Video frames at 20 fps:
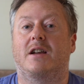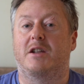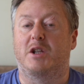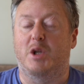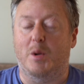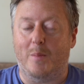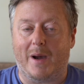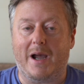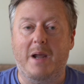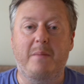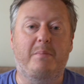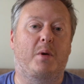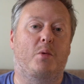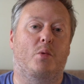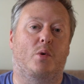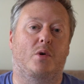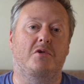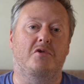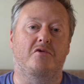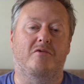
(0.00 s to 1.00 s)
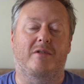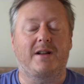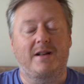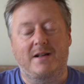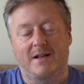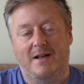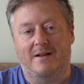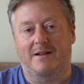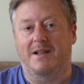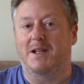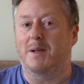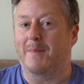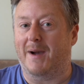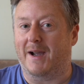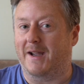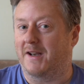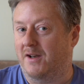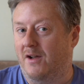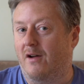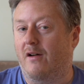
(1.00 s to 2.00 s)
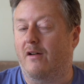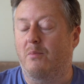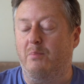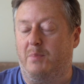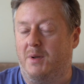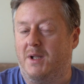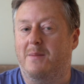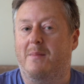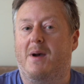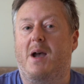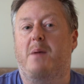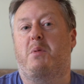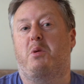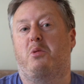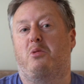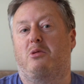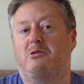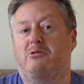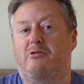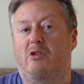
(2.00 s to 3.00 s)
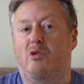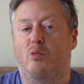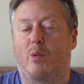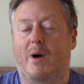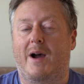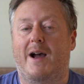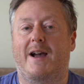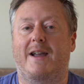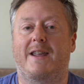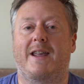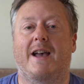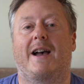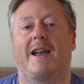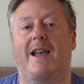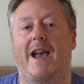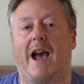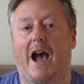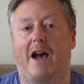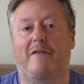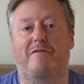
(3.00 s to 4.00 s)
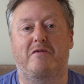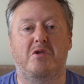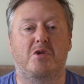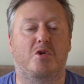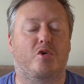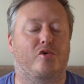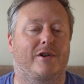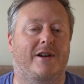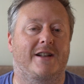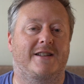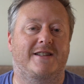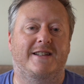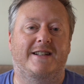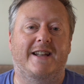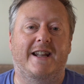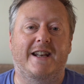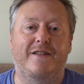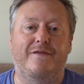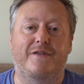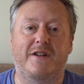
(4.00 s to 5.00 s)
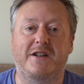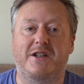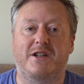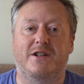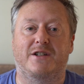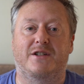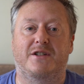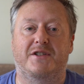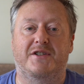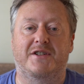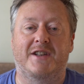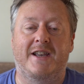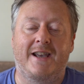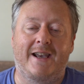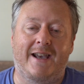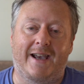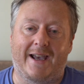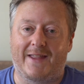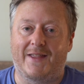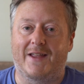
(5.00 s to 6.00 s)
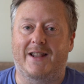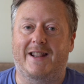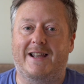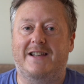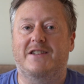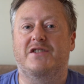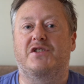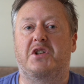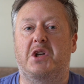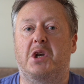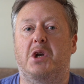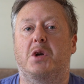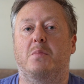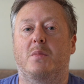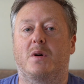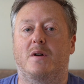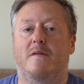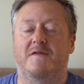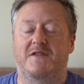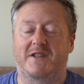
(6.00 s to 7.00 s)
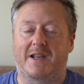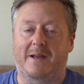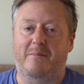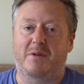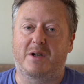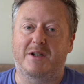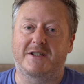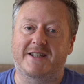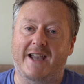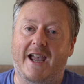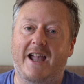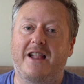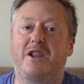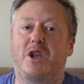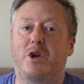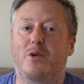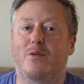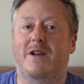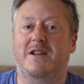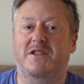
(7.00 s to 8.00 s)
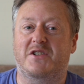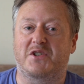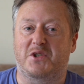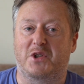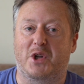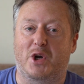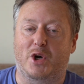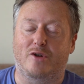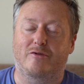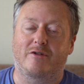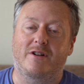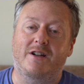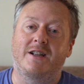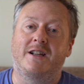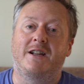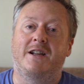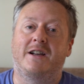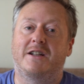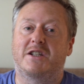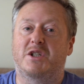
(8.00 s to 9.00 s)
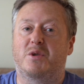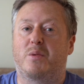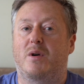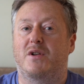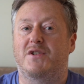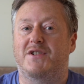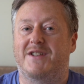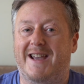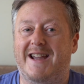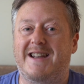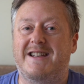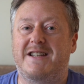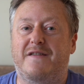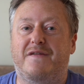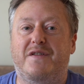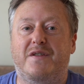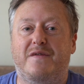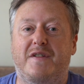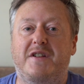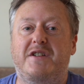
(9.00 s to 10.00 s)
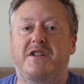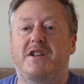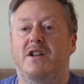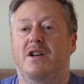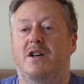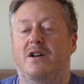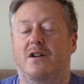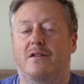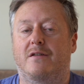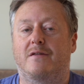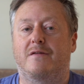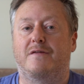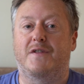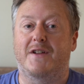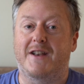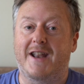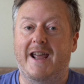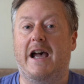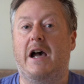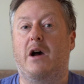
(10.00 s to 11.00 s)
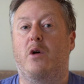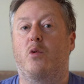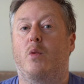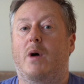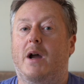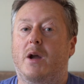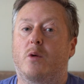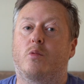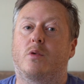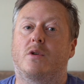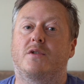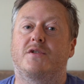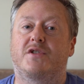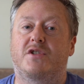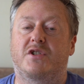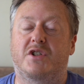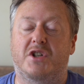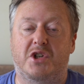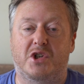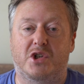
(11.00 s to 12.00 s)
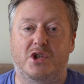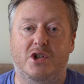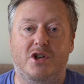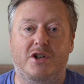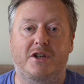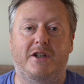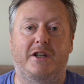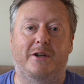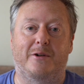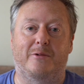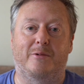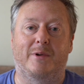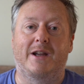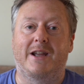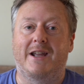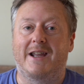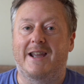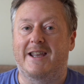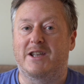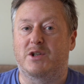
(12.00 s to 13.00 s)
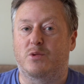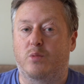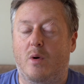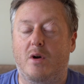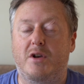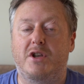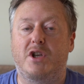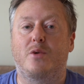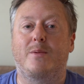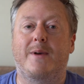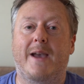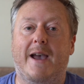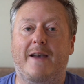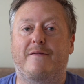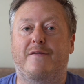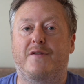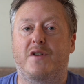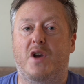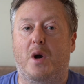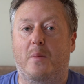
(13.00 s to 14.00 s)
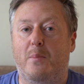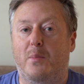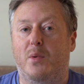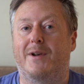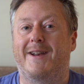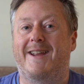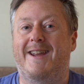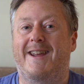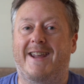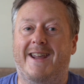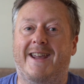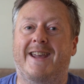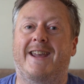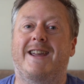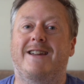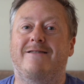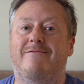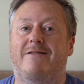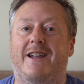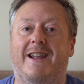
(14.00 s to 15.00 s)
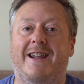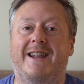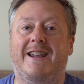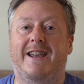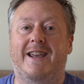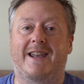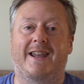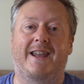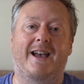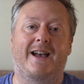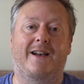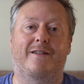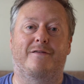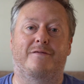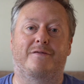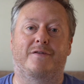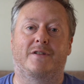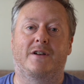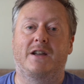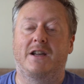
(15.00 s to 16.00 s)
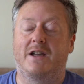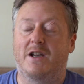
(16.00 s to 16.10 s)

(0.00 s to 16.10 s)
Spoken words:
You might be wondering, you might not, but you might be wondering why I haven't created any videos in the last 2 months. I'm going to tell you that story towards the end of the video. For now, what I wanted to show you is what you get for your money here in Kiev.